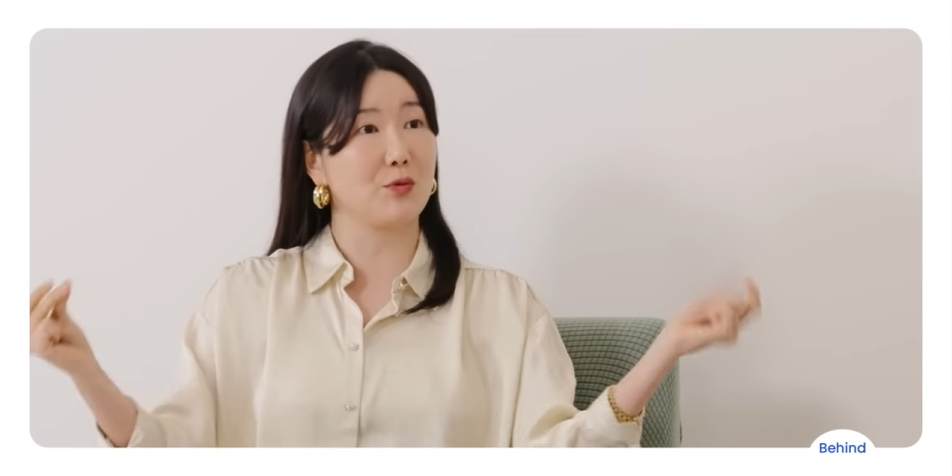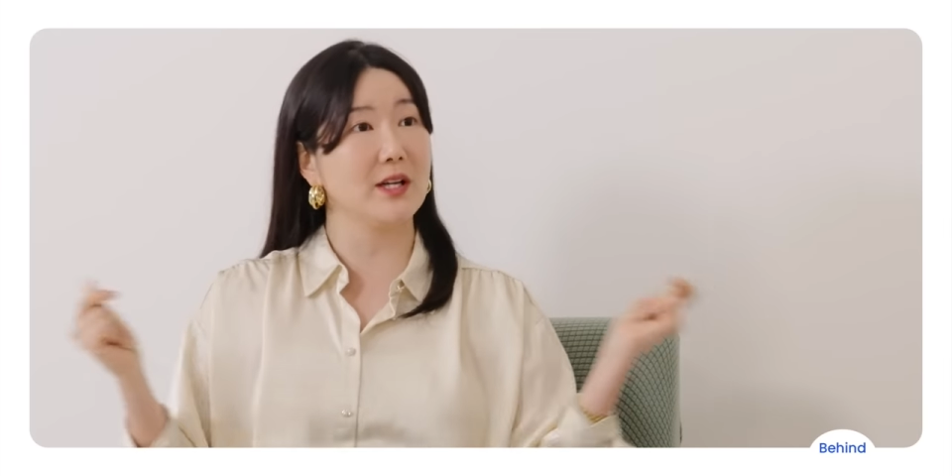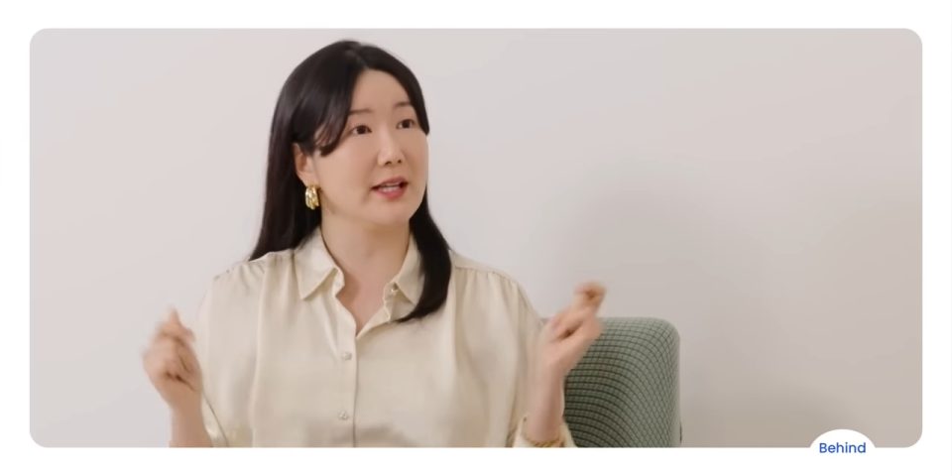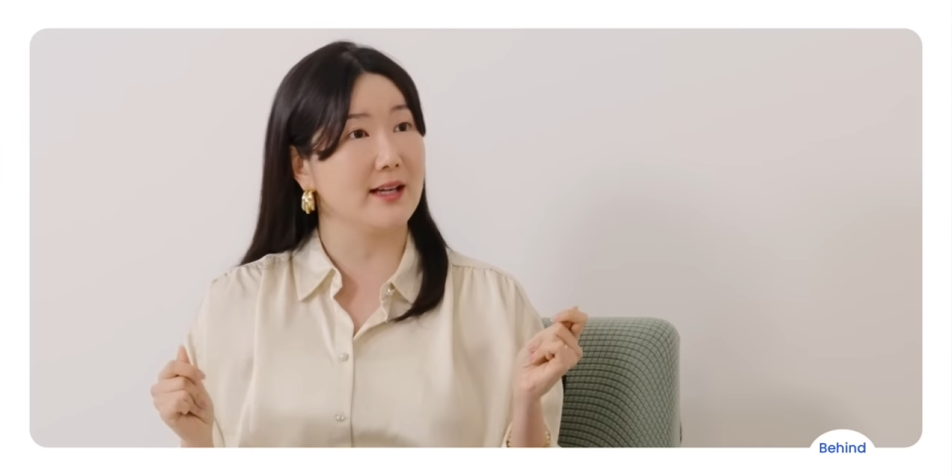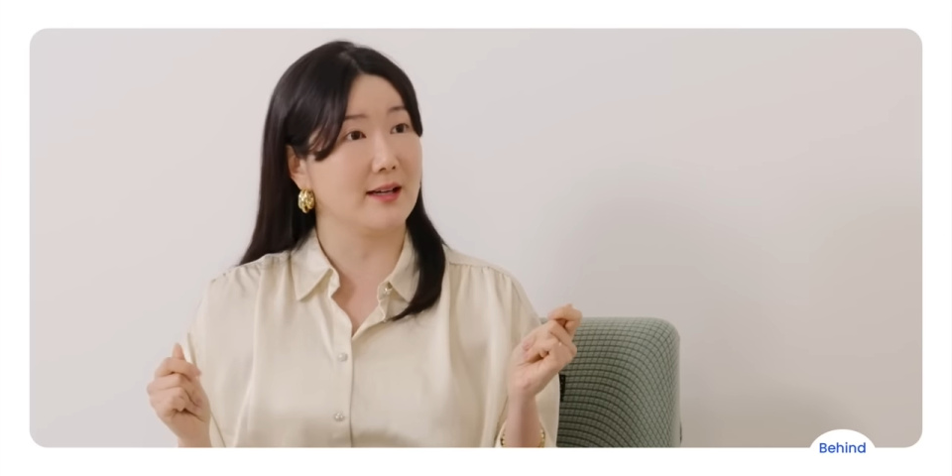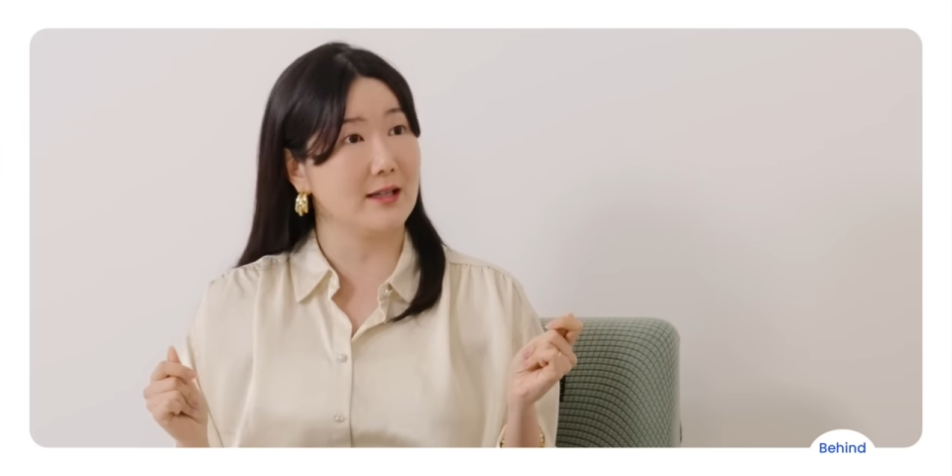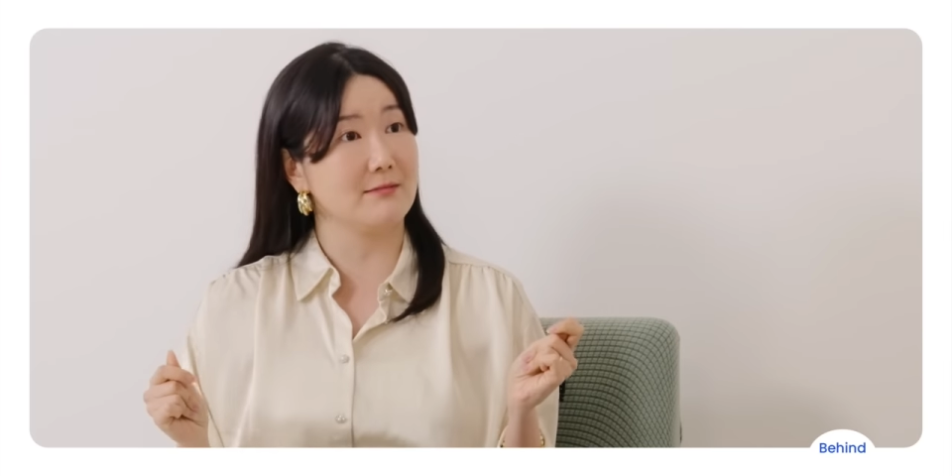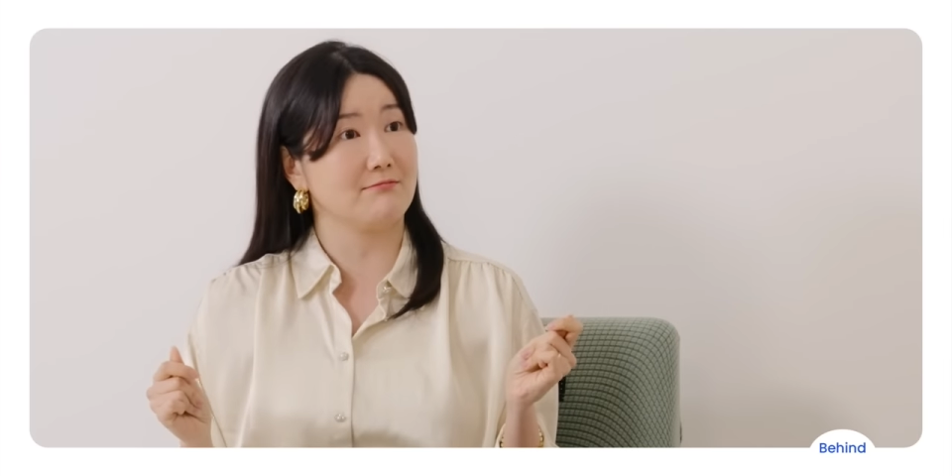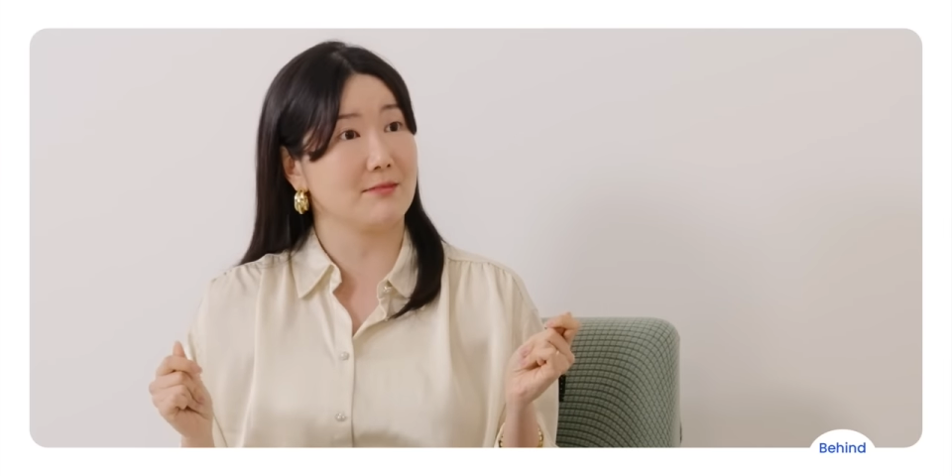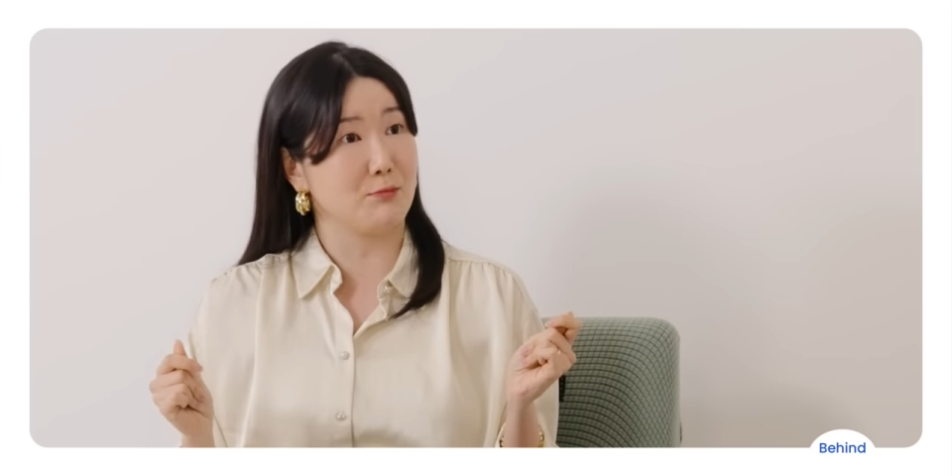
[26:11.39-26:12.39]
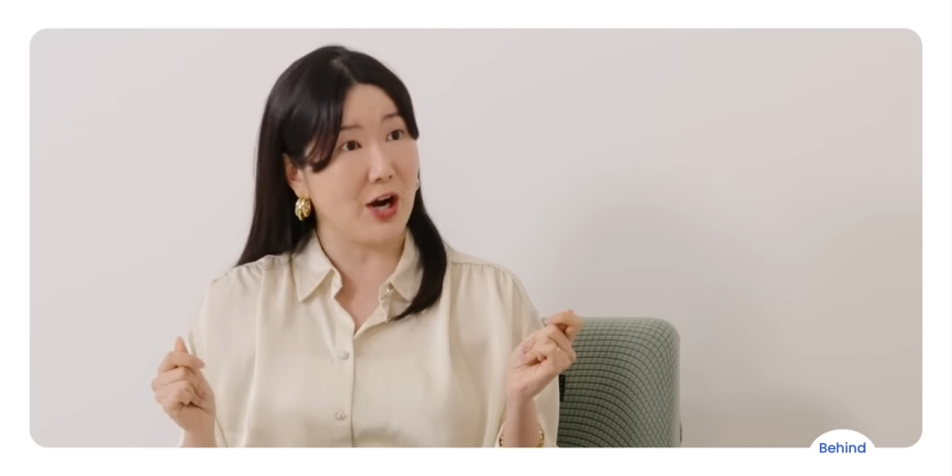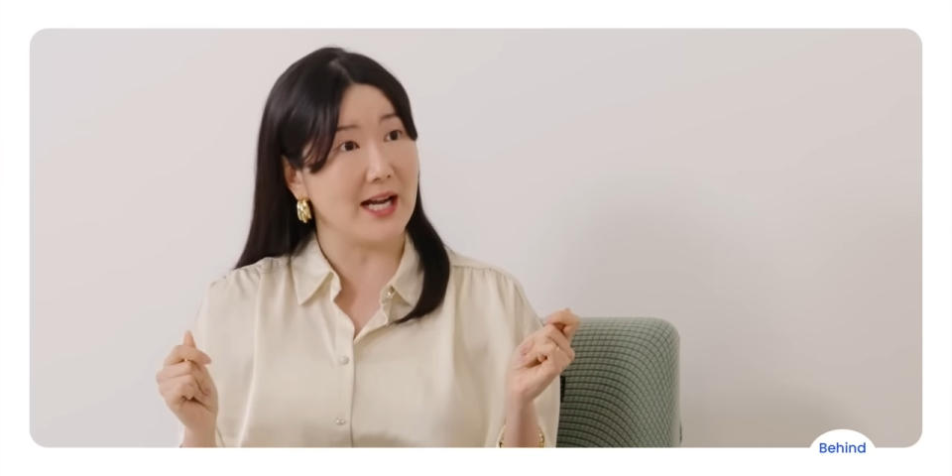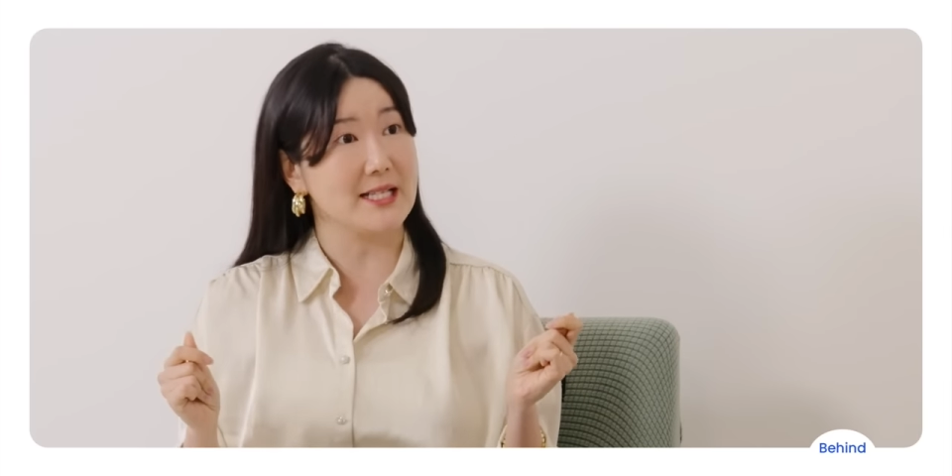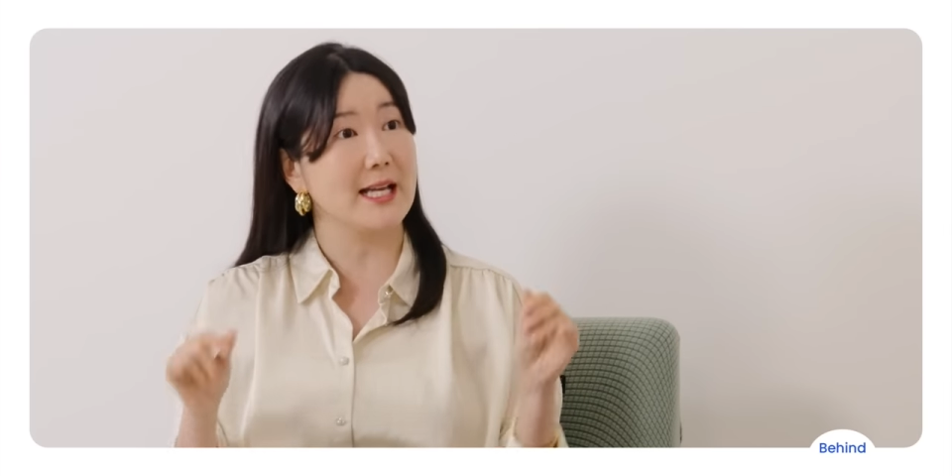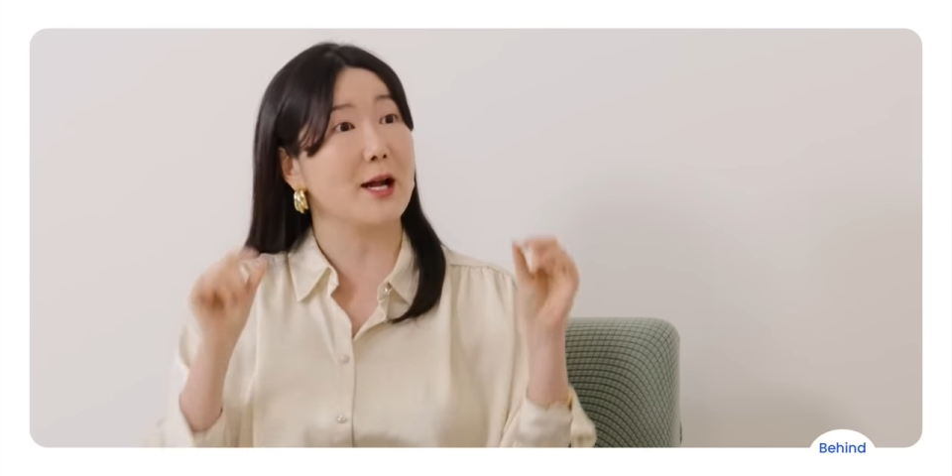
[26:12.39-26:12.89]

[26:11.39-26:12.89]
really good price,